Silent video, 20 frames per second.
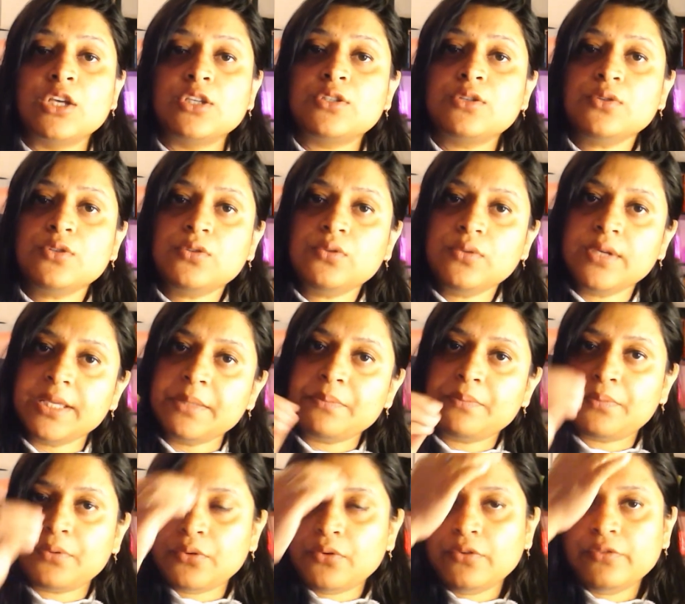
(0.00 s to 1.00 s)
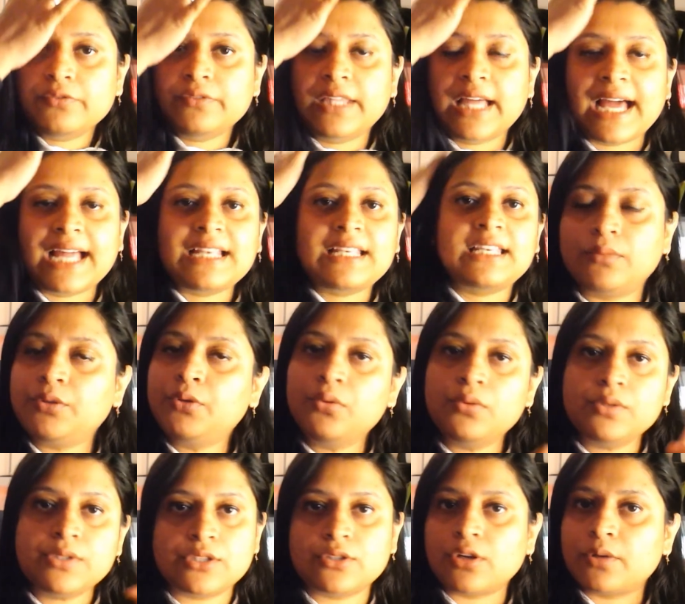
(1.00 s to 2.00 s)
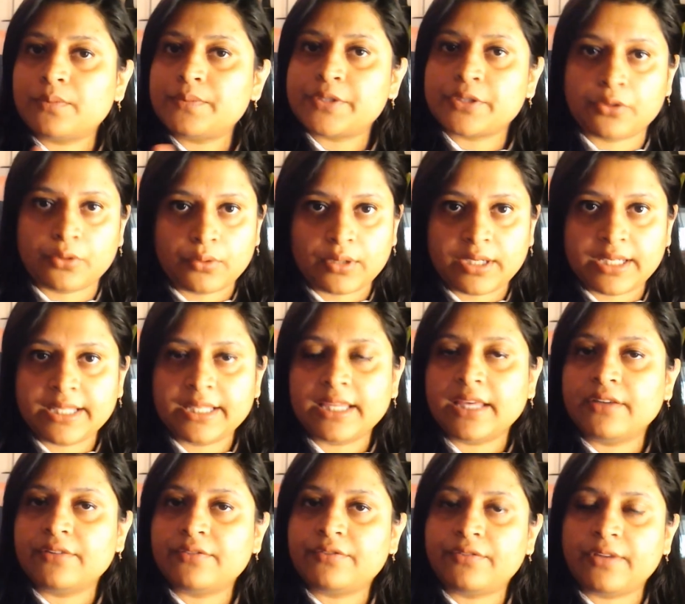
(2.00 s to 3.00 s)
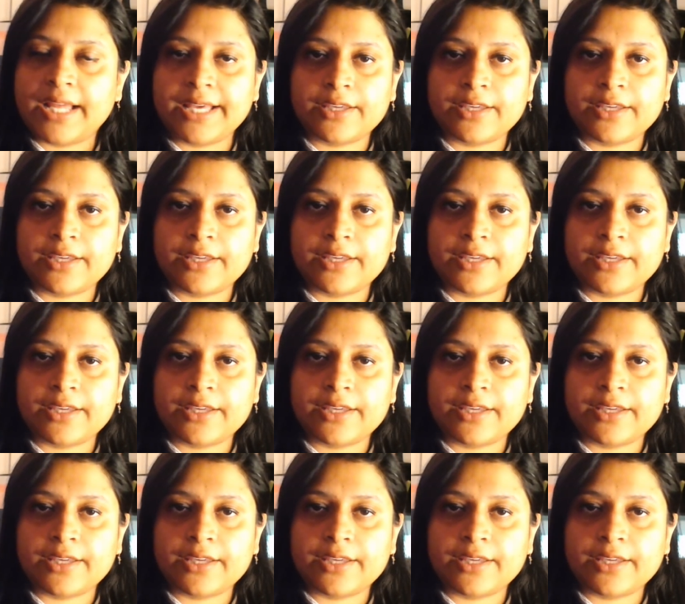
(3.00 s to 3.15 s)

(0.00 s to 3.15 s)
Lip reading: So to improve that, don't stop scrolling. If